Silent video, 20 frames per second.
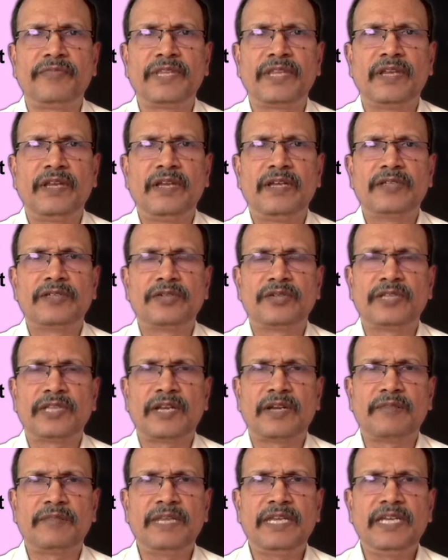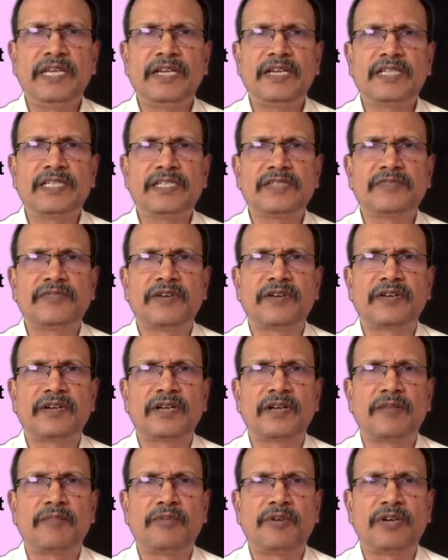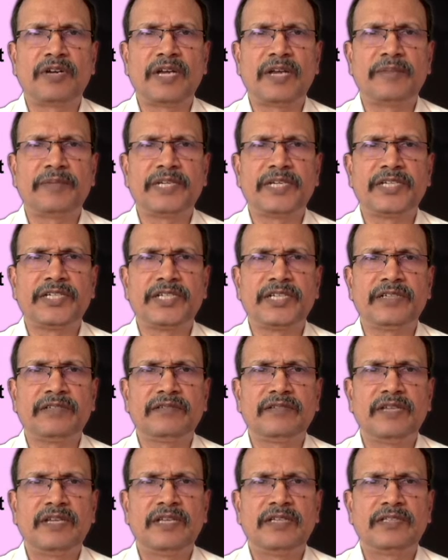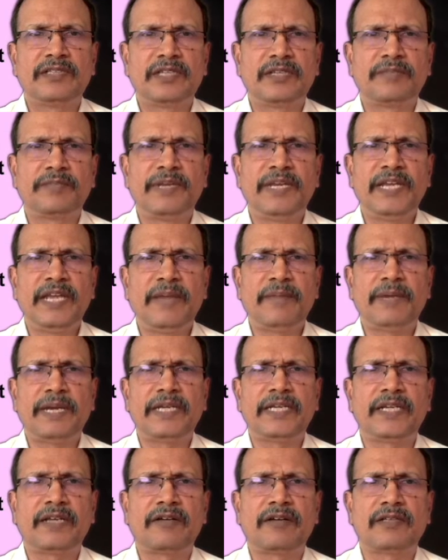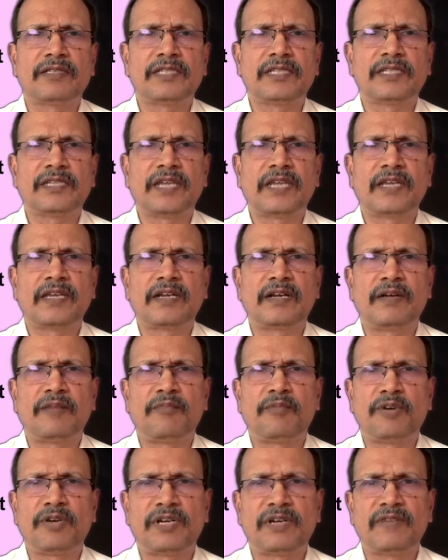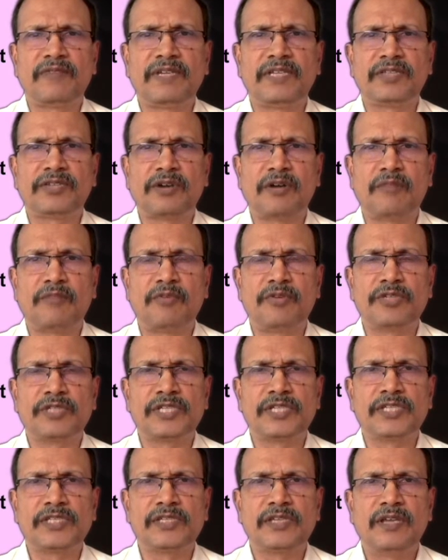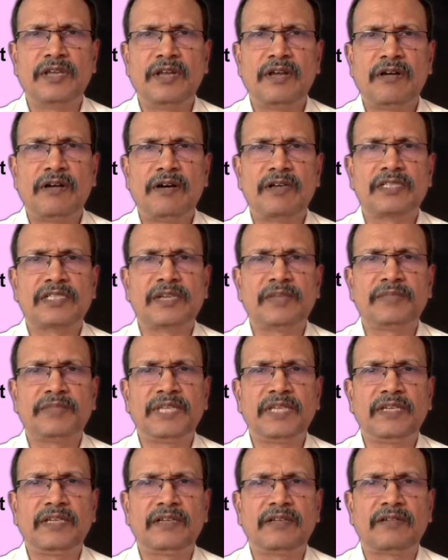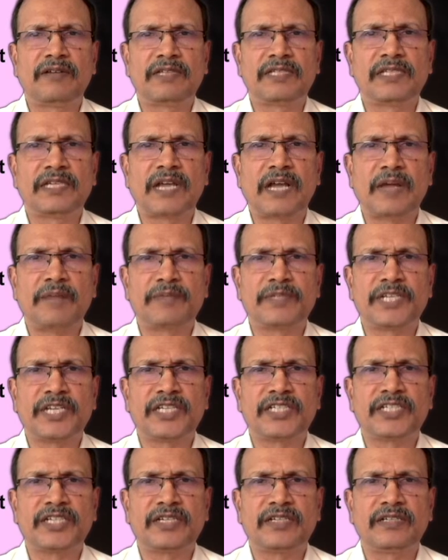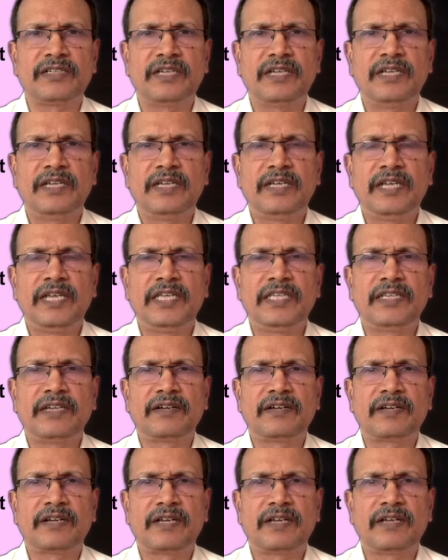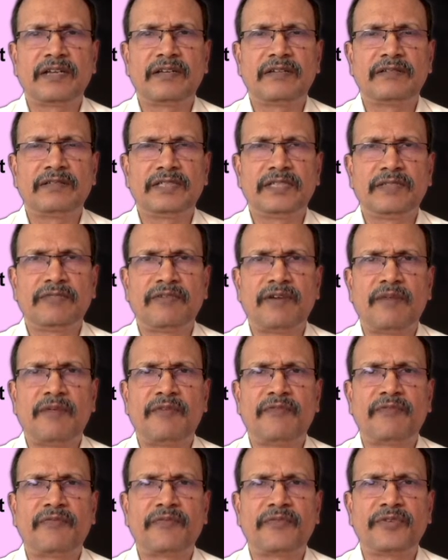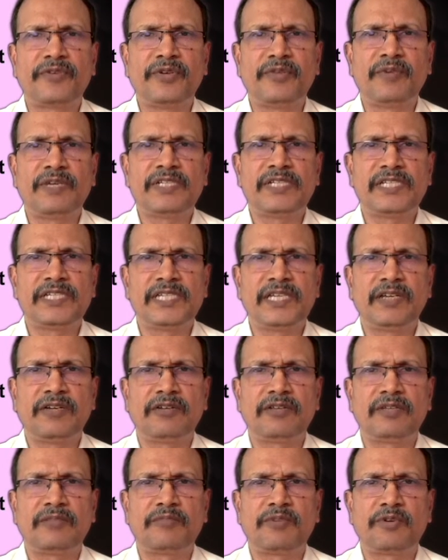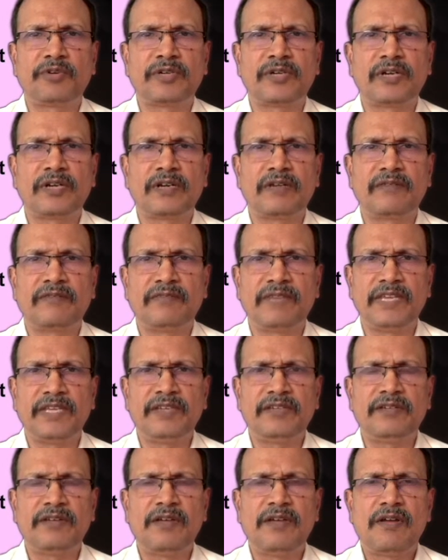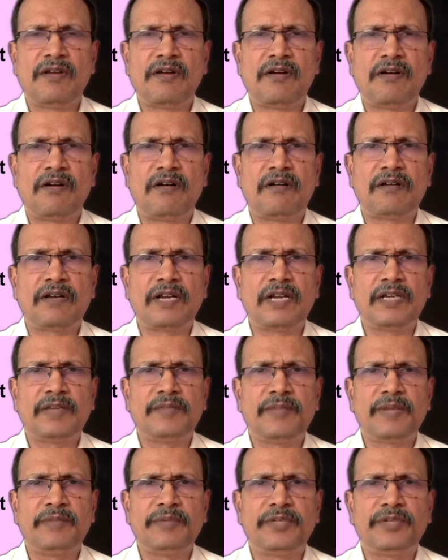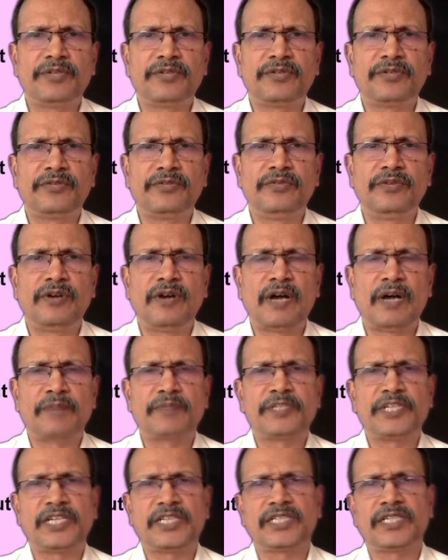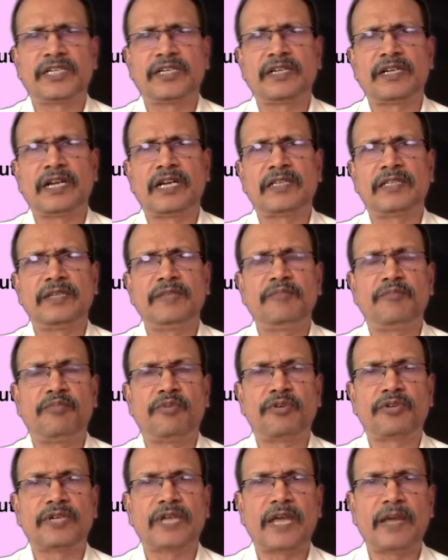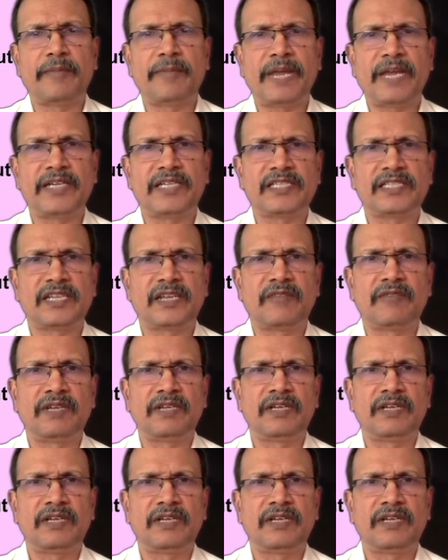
So there are many causes for portal hypertension. There are prehepatic causes like portal vein thrombosis or something causing obstruction, either in the form of tumor sitting on the portal vein, or it may be due to obstruction at the porta hepatis level.